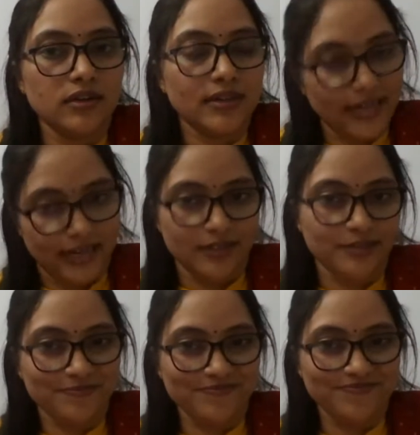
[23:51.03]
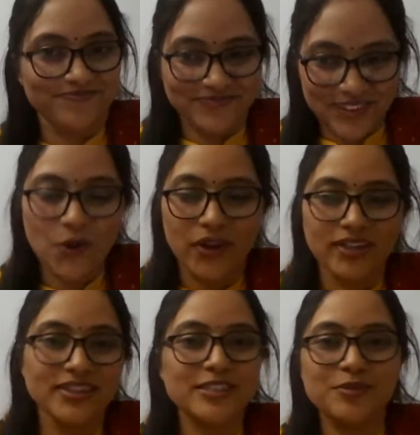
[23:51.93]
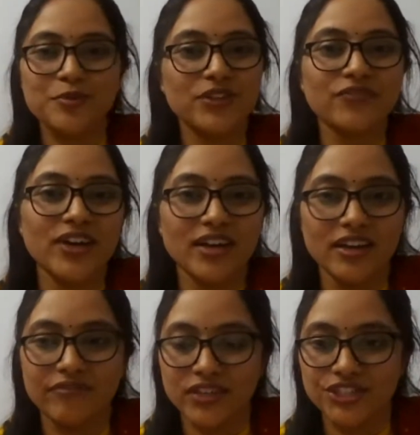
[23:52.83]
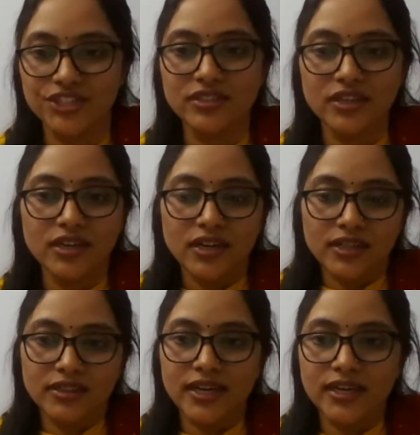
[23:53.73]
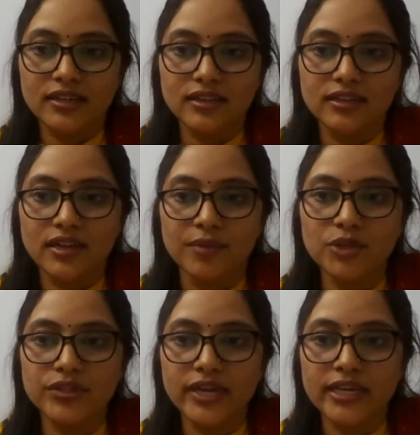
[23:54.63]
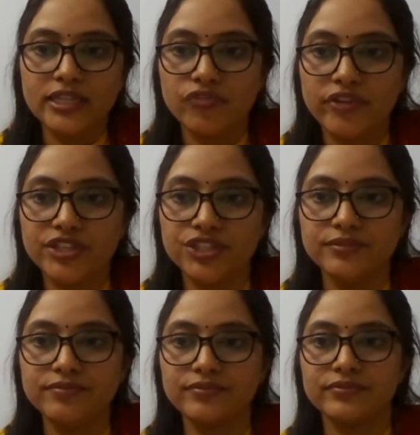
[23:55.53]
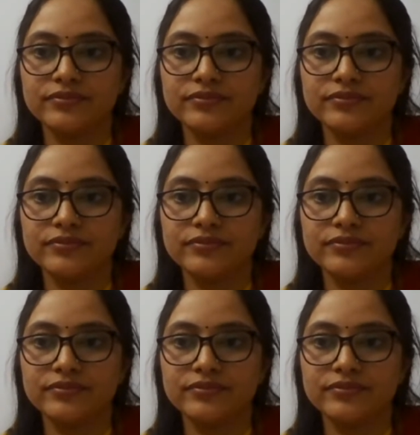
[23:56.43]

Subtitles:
nail. Okay, this is about the fungal infection. Then coming to the next question.